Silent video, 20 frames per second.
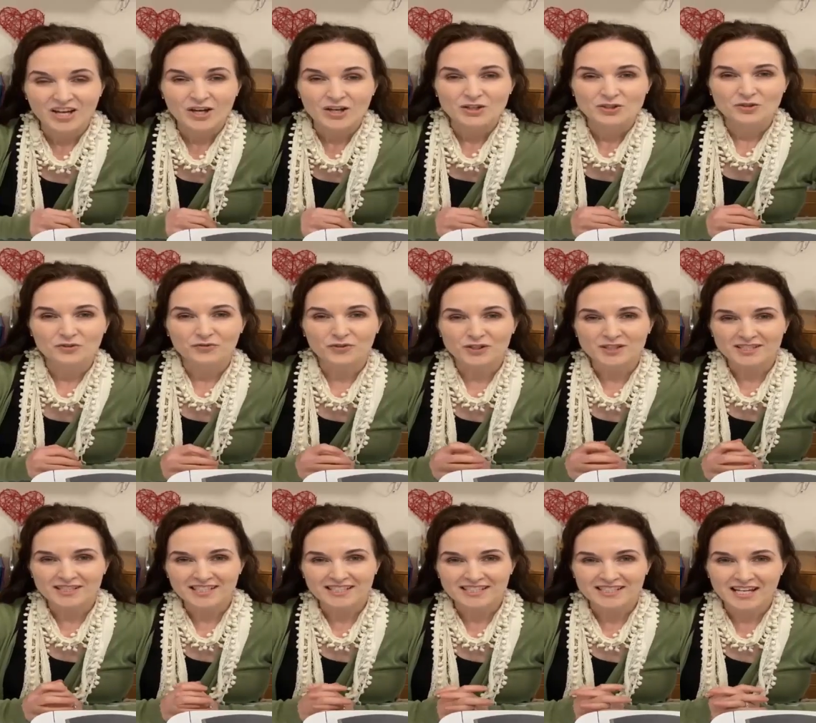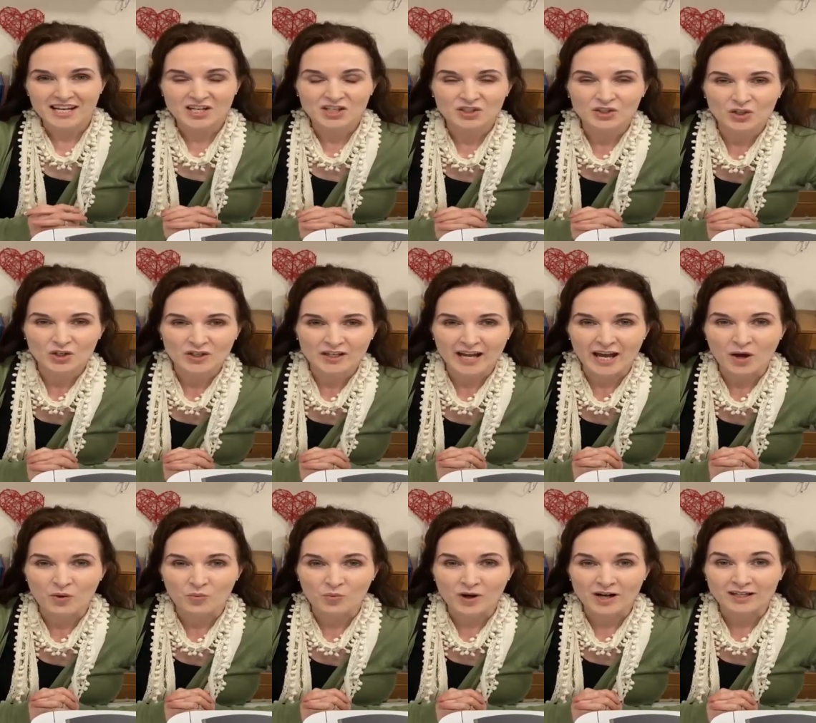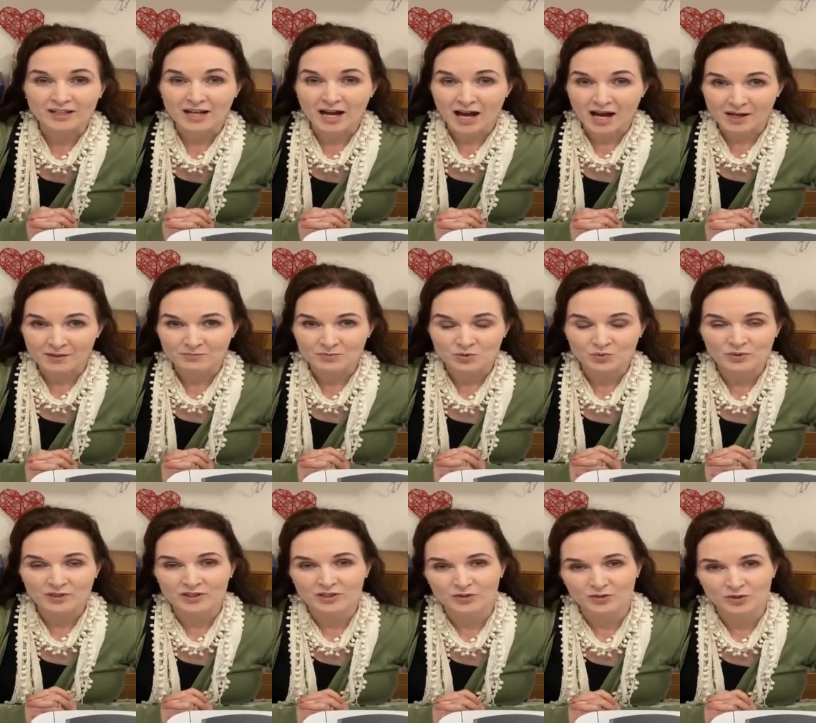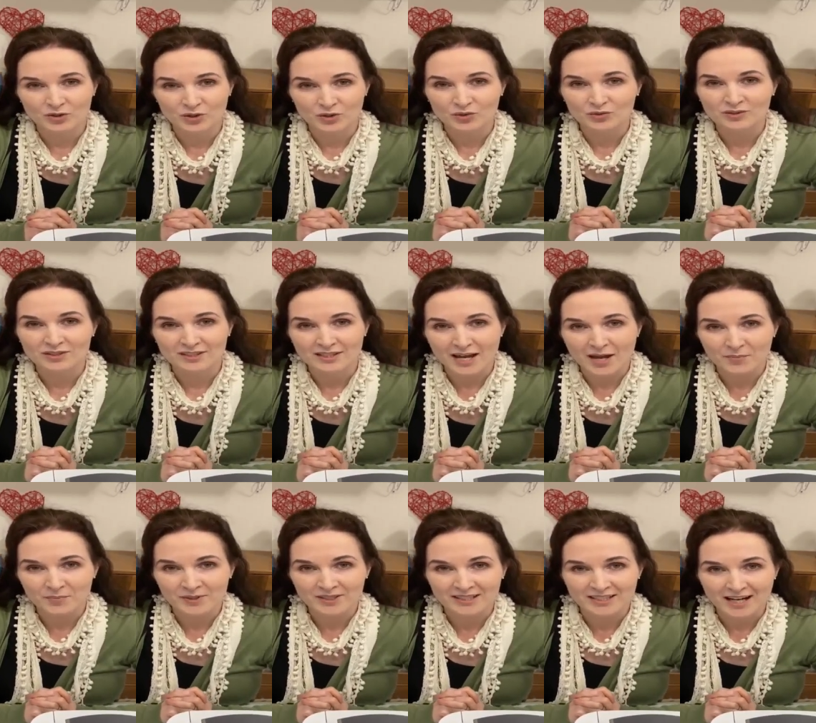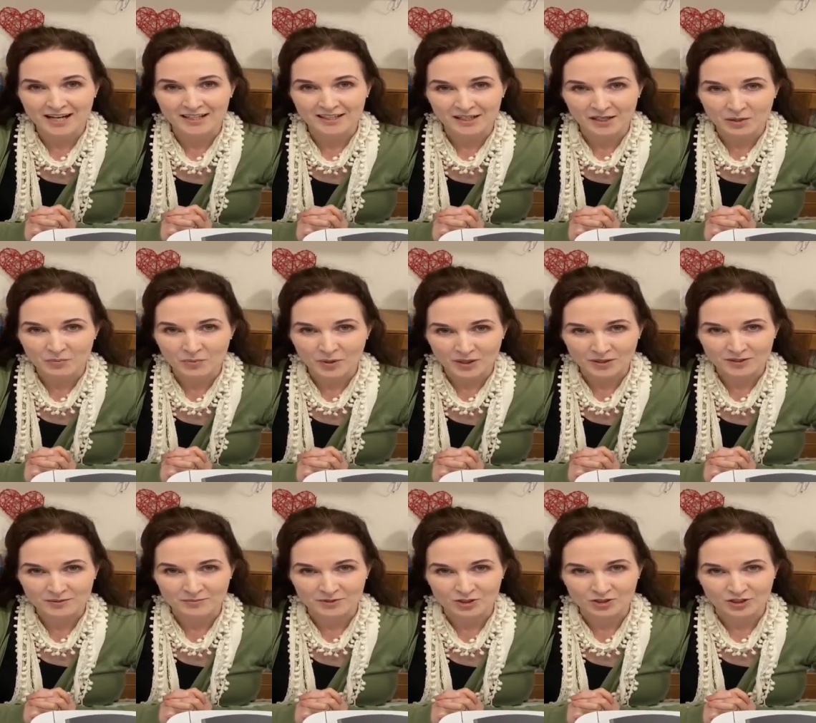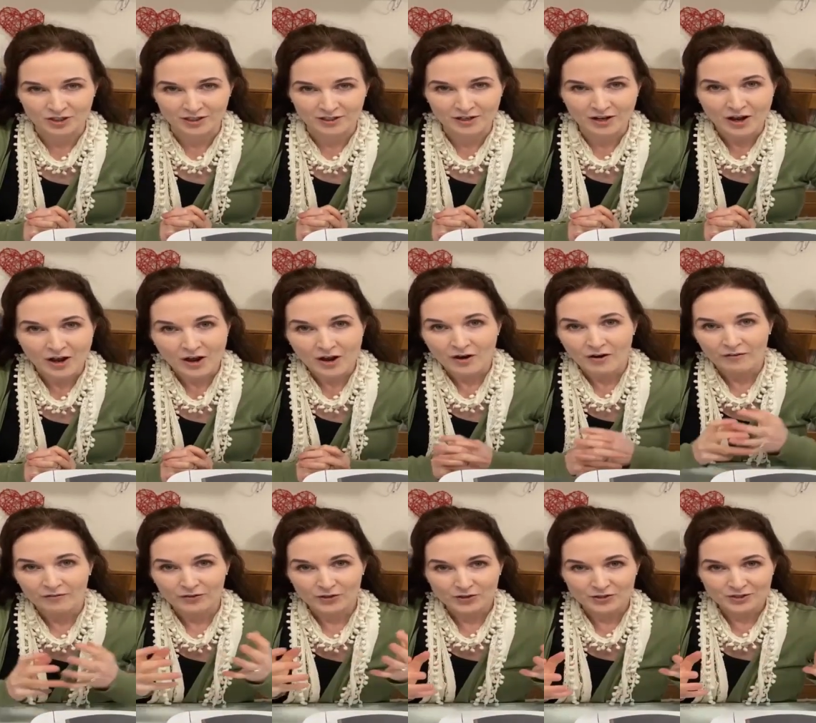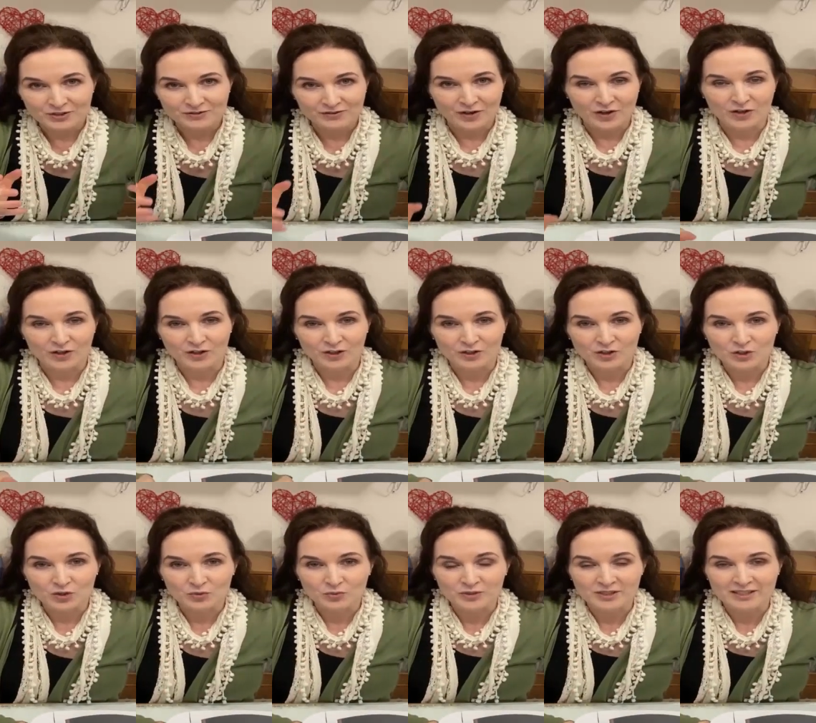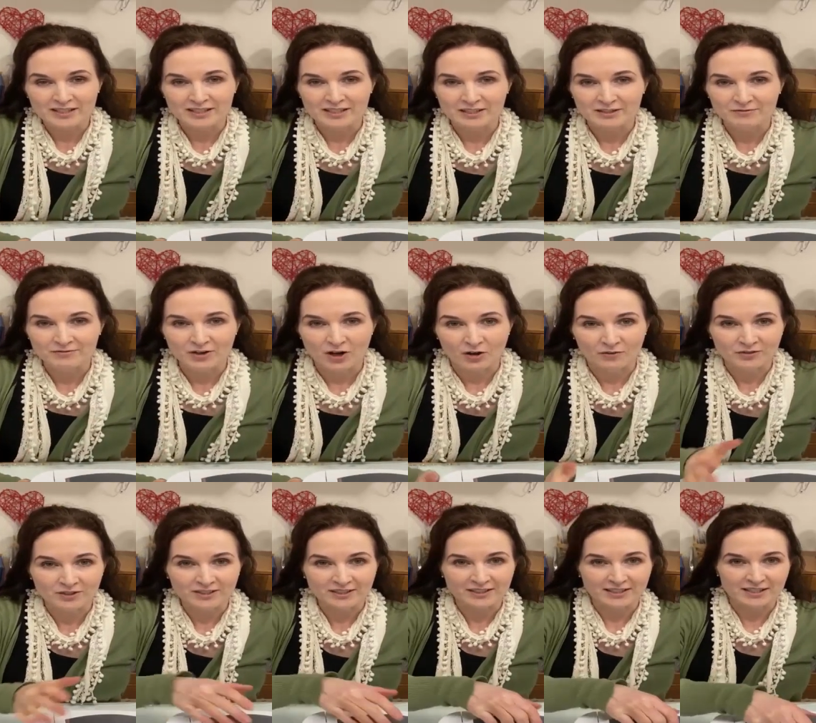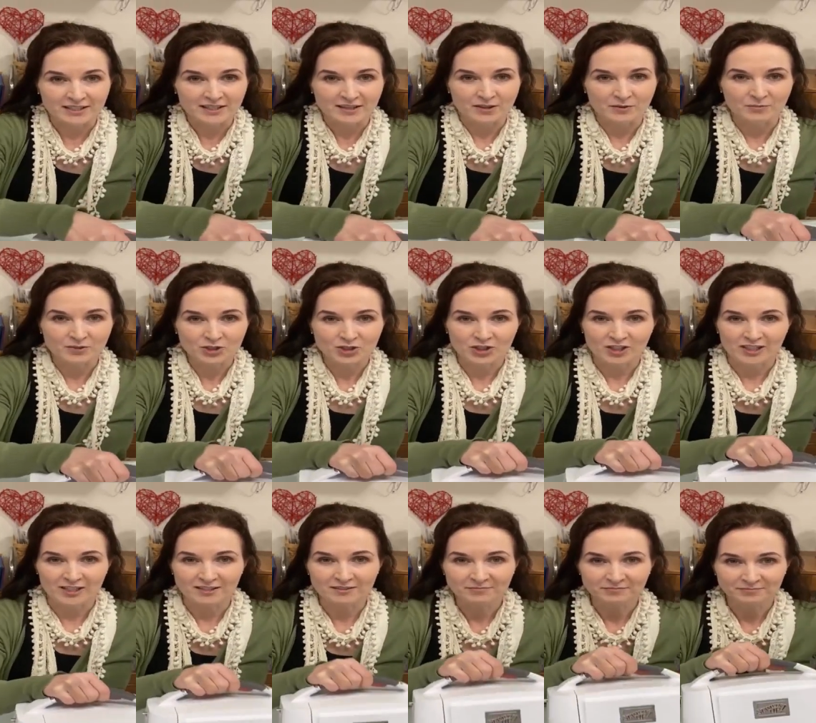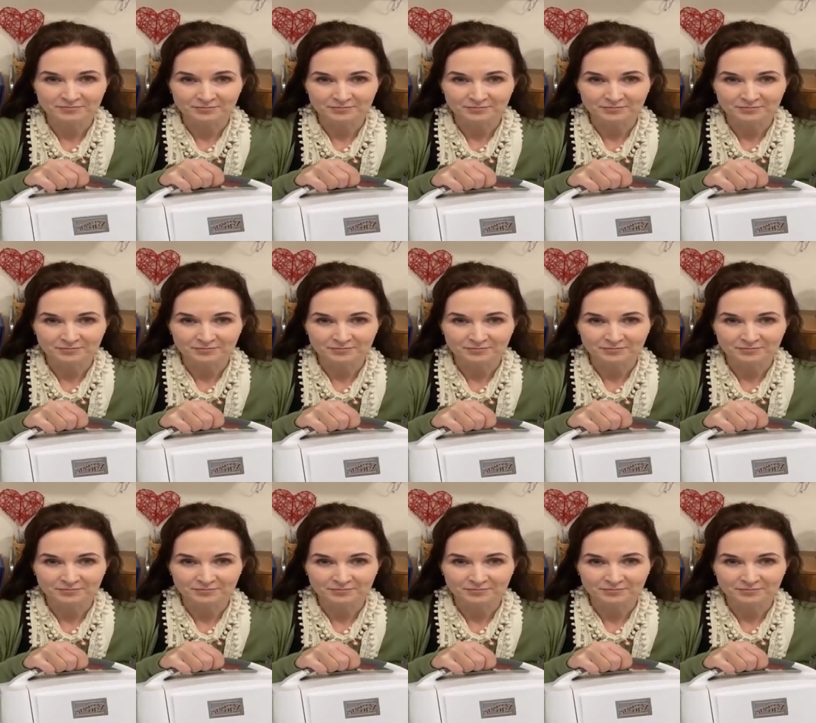So first, let's take a look at what comes with your new Stampin' Cut and Emboss machine. First of all, you'll receive, obviously, the machine.